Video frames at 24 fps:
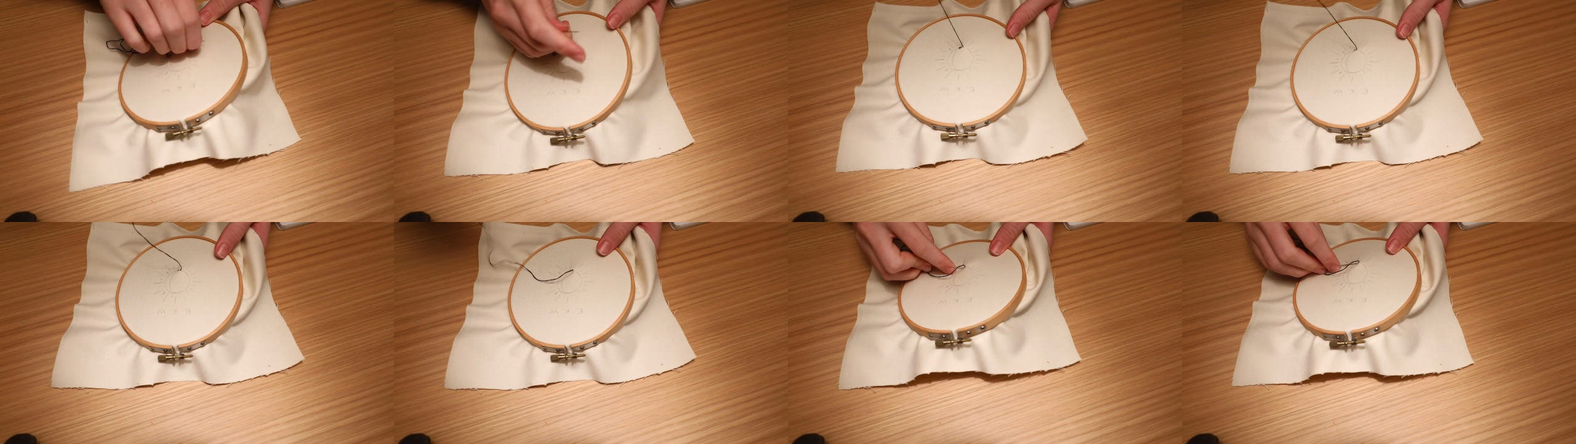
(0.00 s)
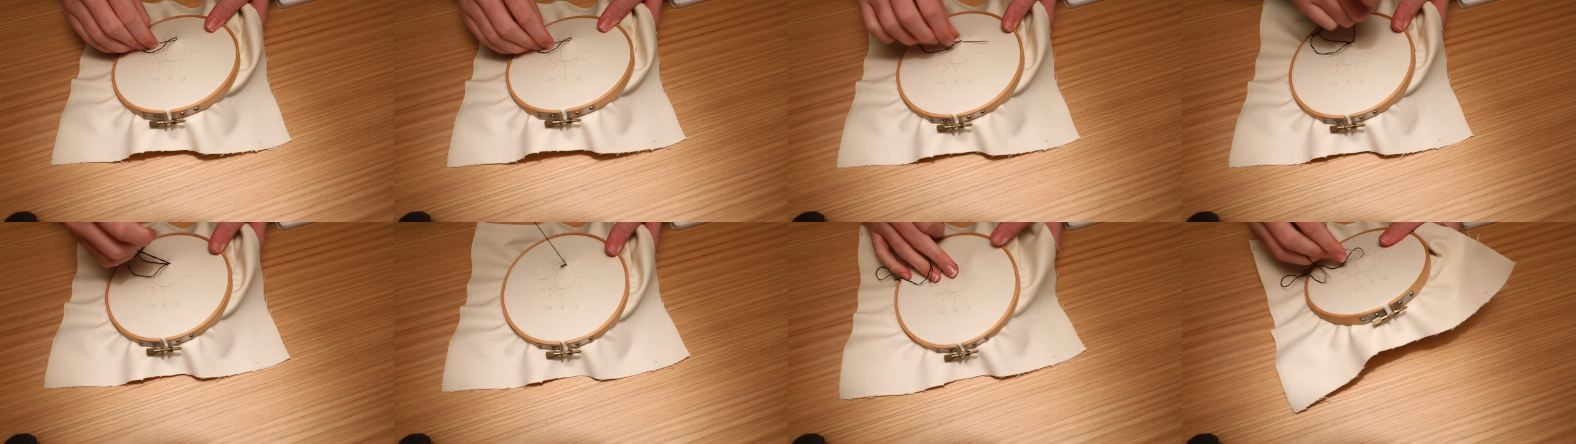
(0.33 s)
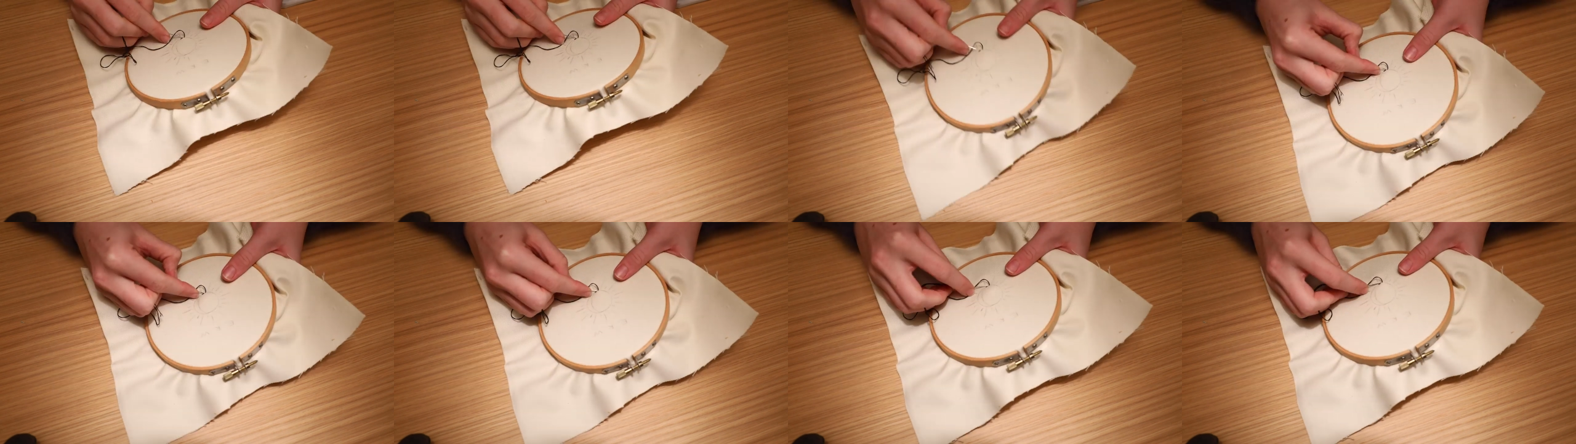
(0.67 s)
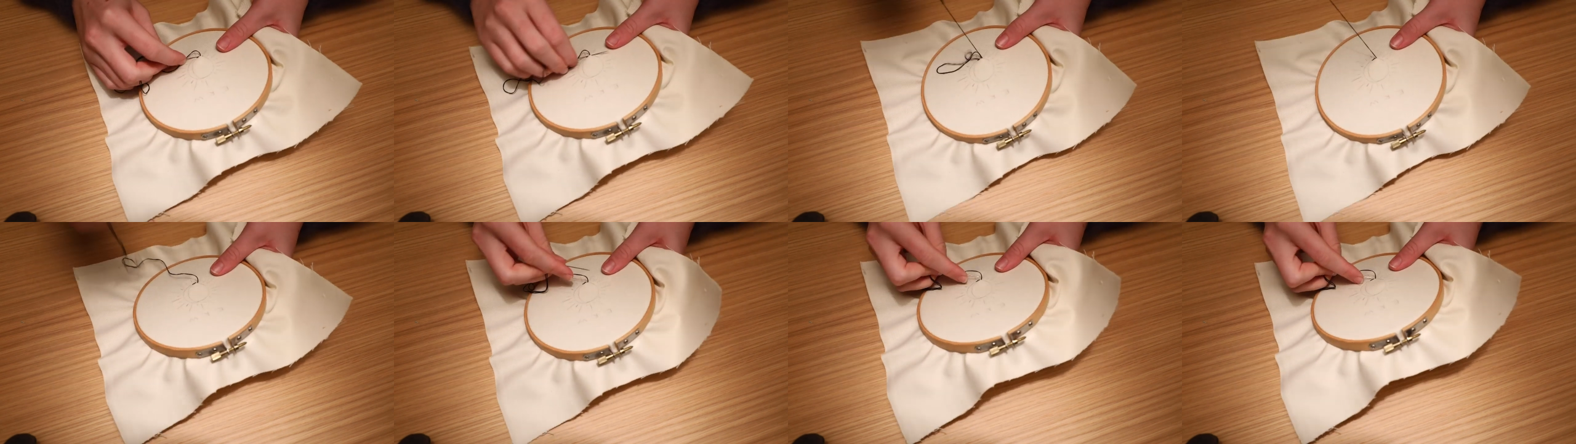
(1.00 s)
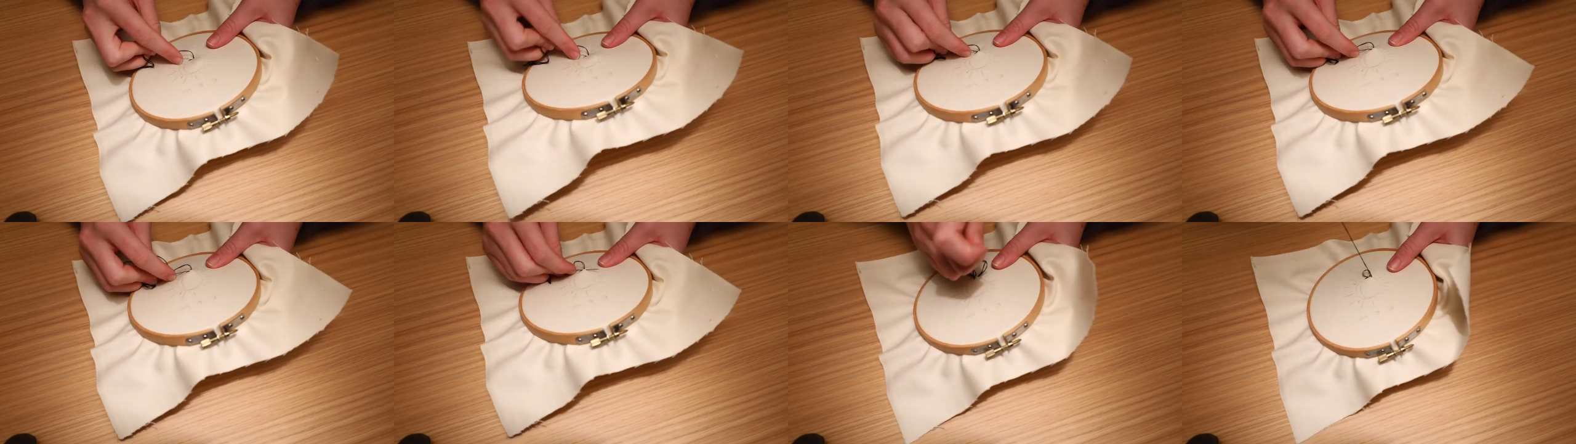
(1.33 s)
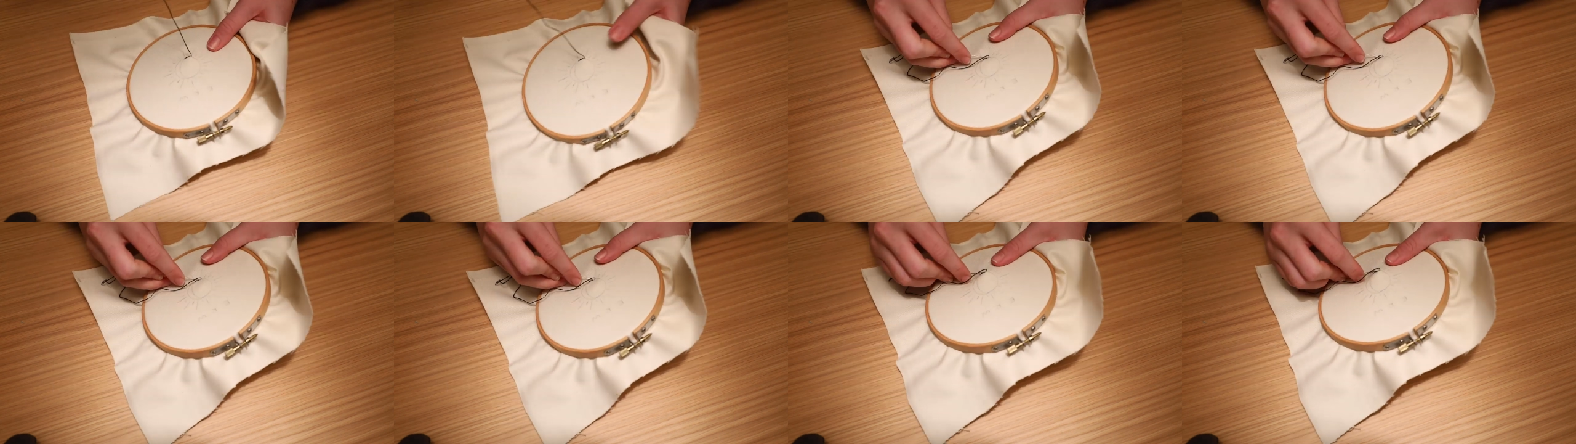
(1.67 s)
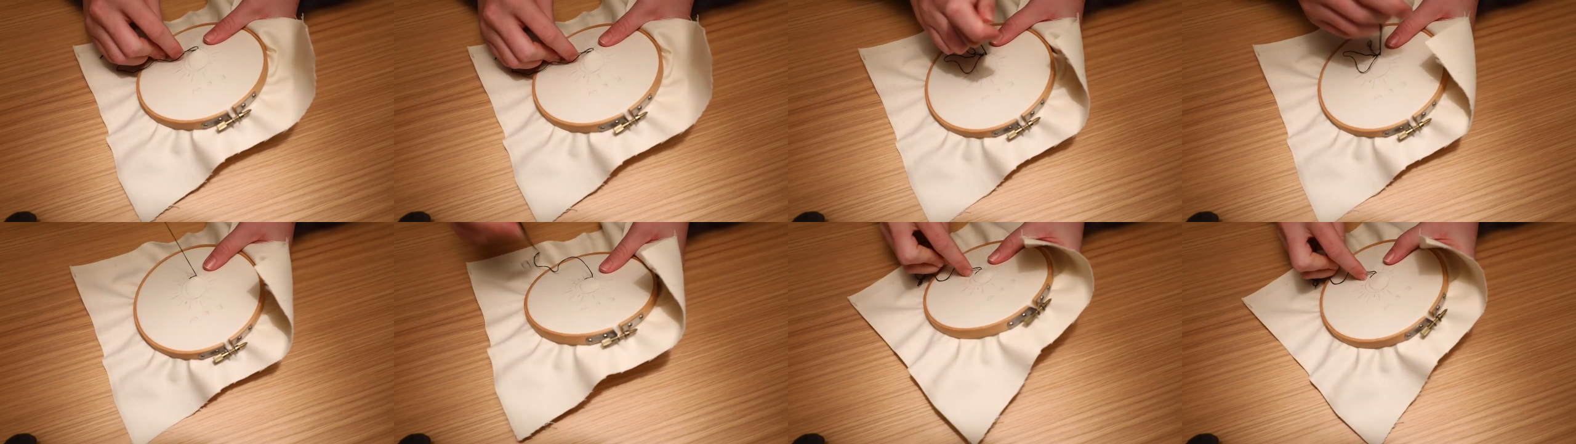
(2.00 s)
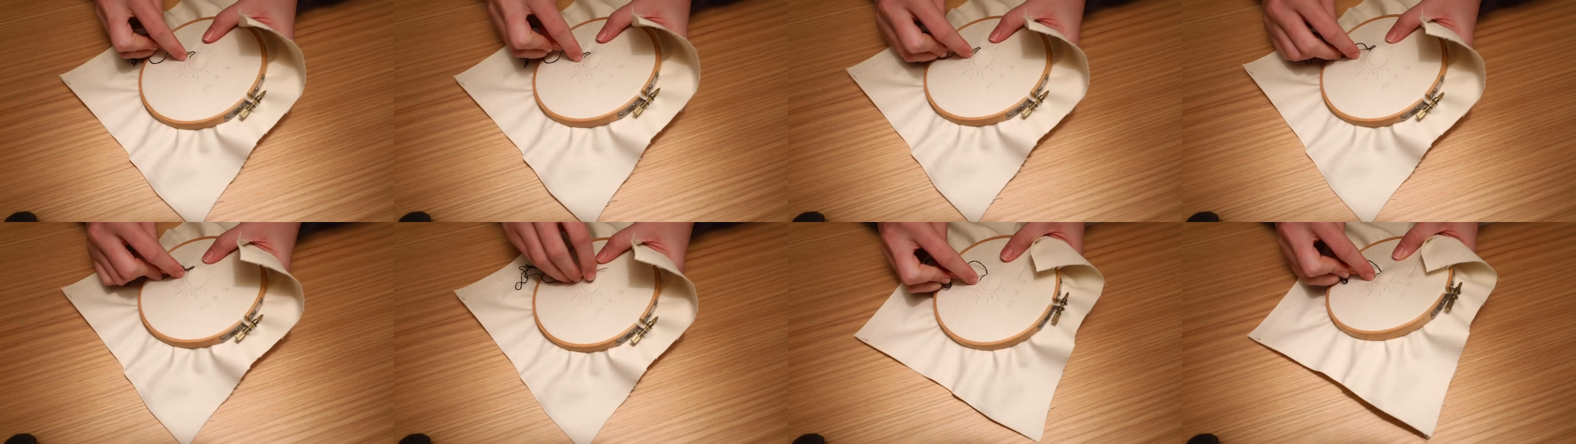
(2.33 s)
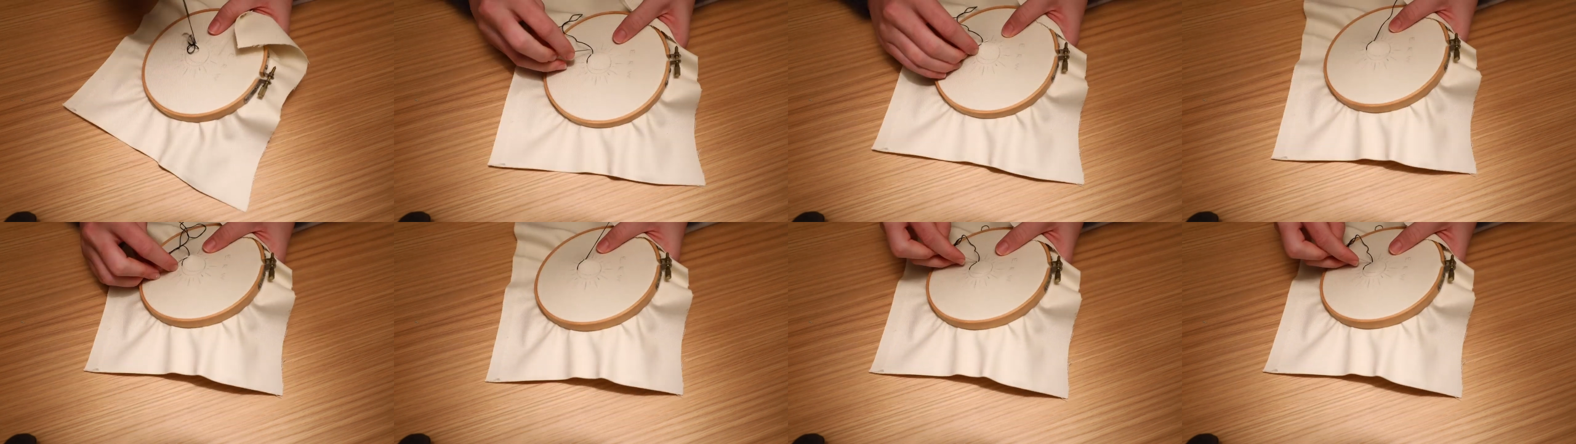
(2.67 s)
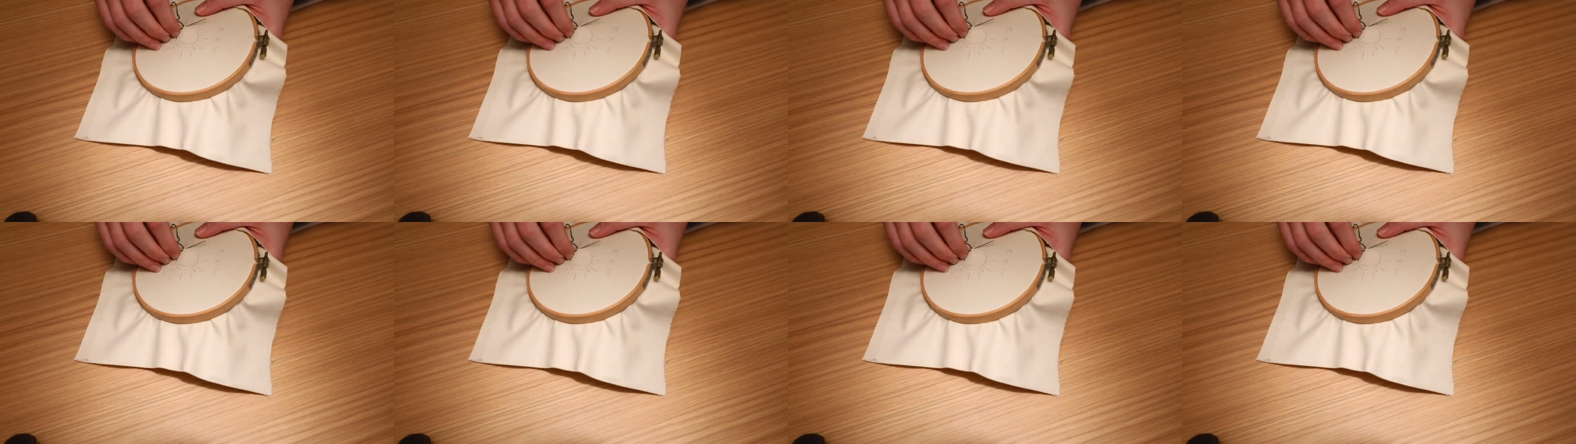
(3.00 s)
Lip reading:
[unreadable: no face in view]